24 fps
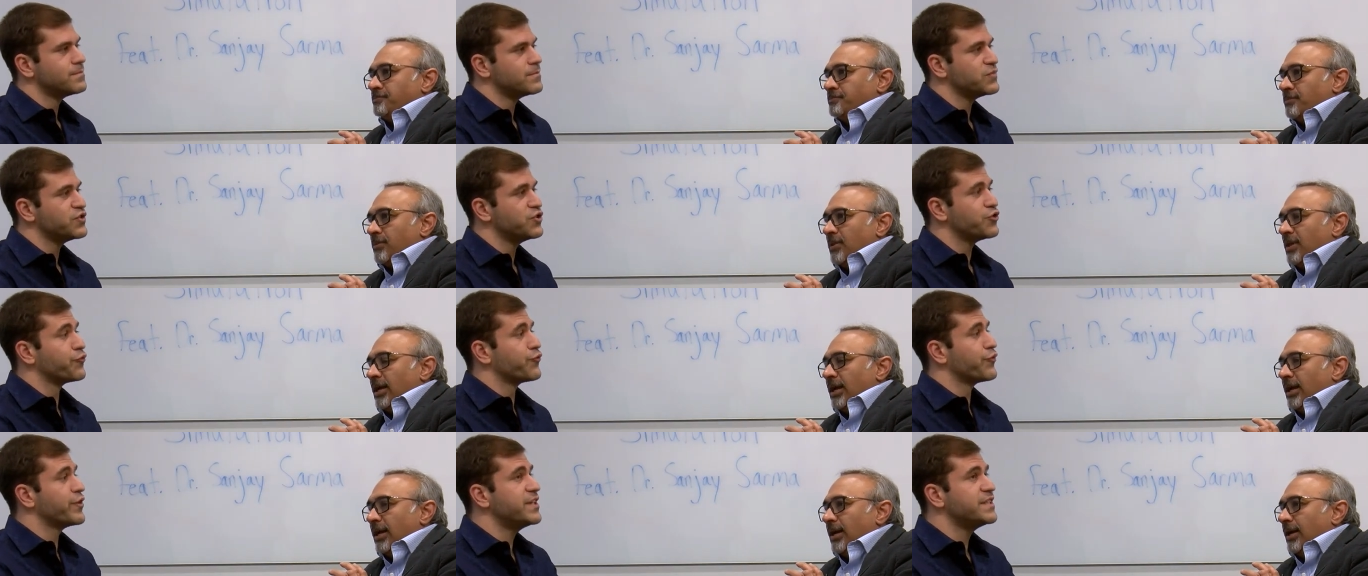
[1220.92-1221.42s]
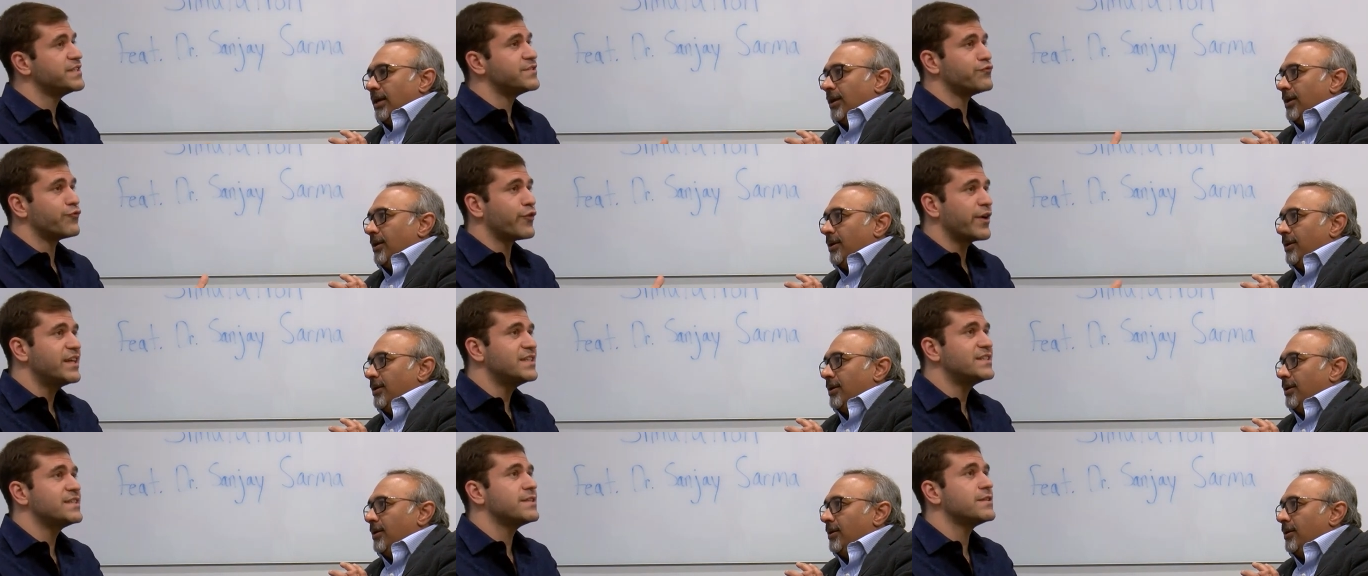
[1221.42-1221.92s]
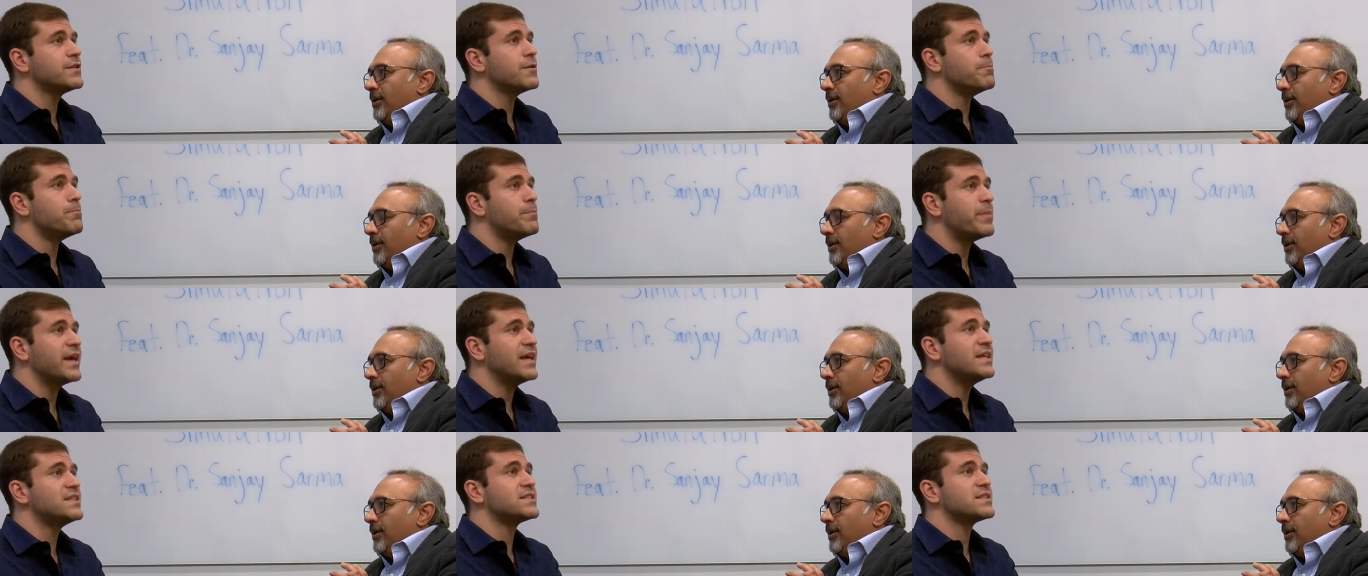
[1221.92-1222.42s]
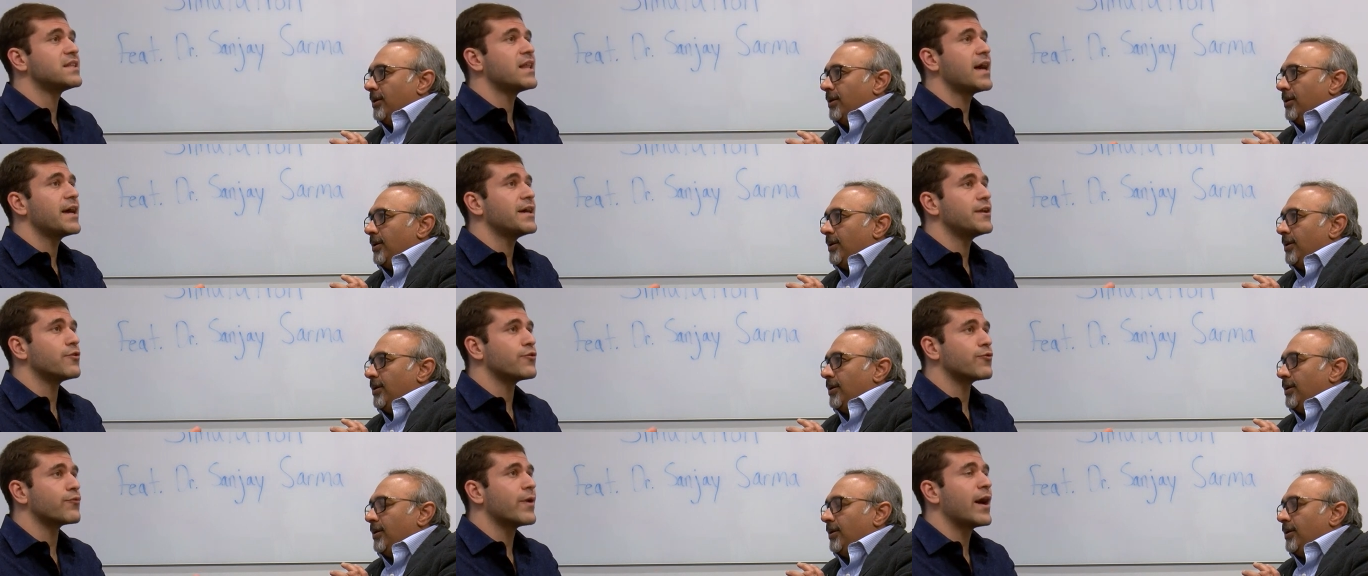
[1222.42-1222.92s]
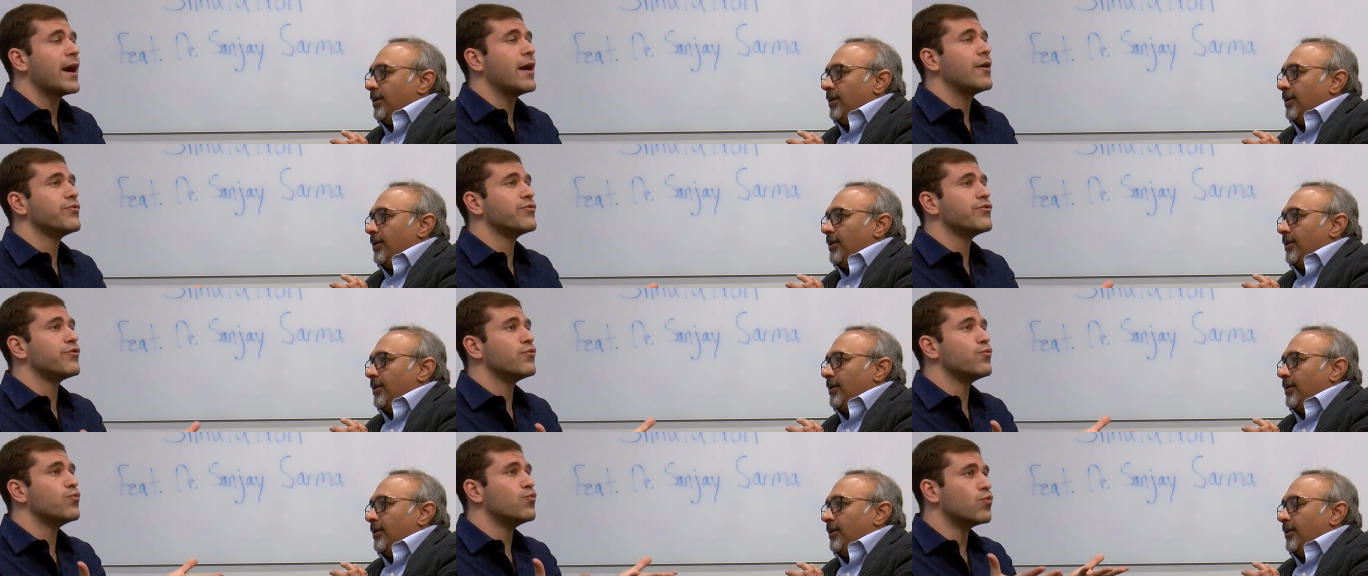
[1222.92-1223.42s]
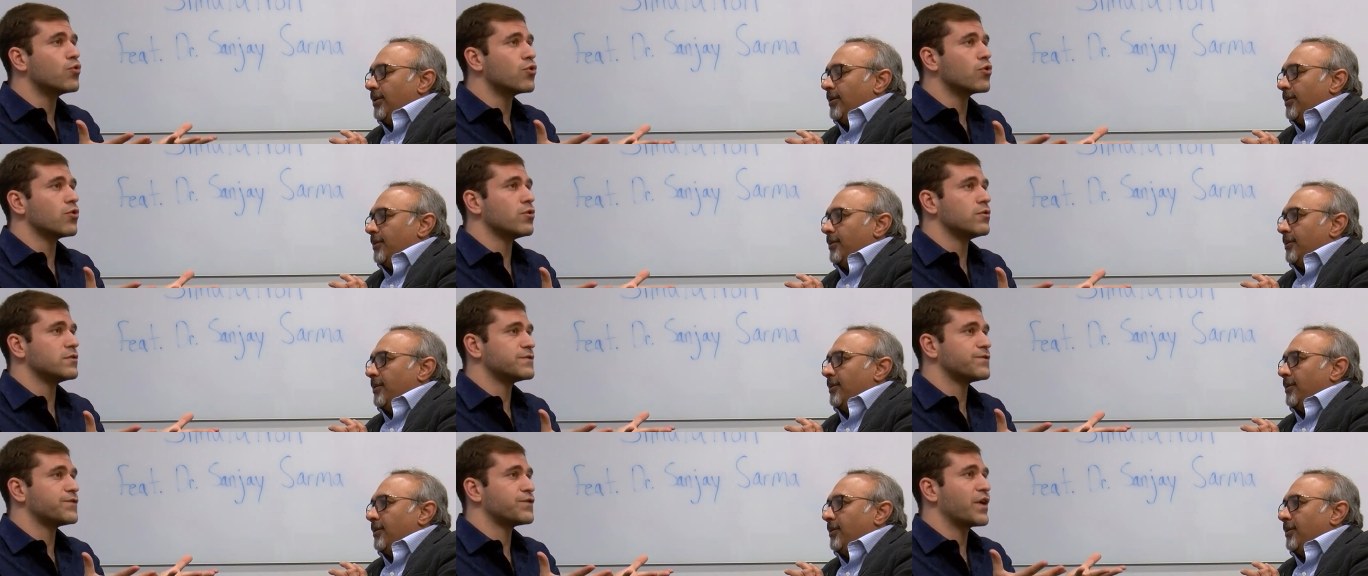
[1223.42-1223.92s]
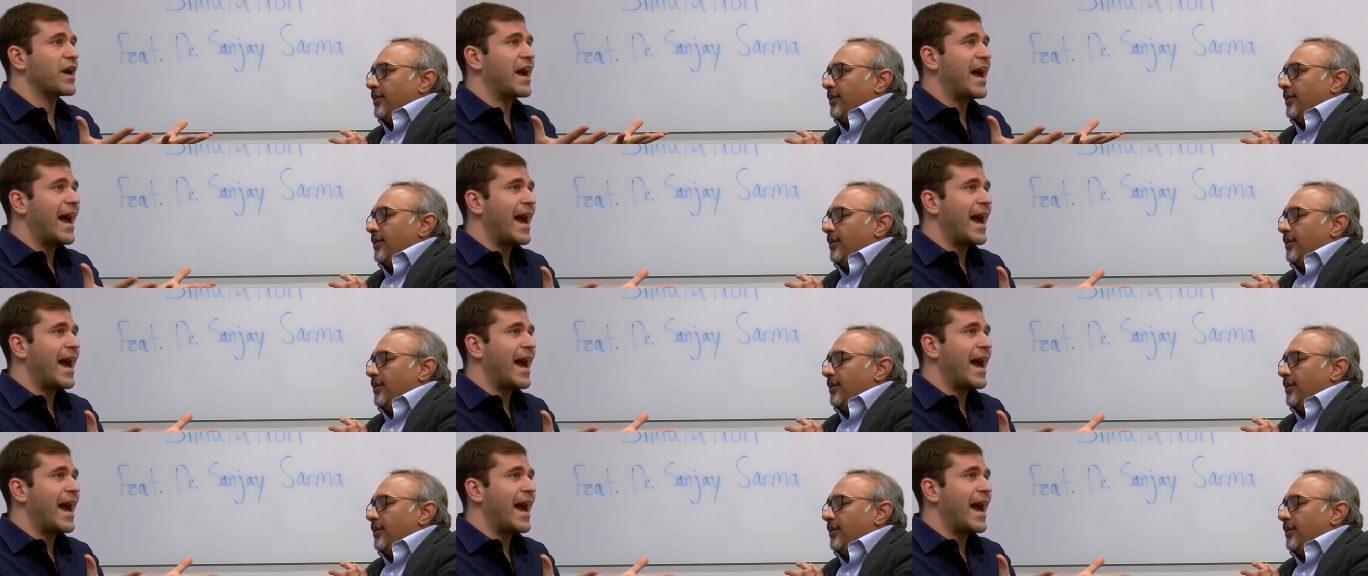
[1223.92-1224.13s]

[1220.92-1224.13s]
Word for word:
Speaker 1: You're raising the baseline around the world for